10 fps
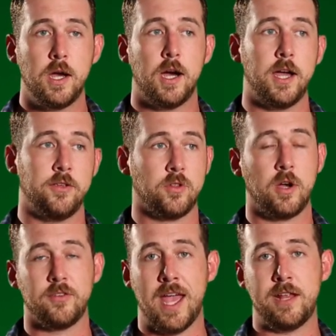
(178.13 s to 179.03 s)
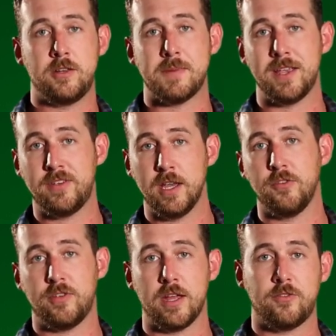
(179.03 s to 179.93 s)
as long as added to my
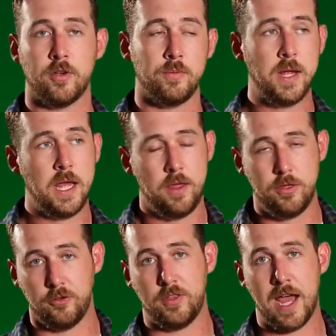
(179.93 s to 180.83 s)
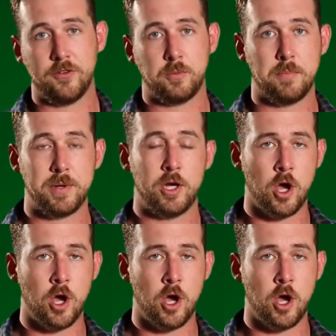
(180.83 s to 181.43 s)
skill set. So there's that as well. But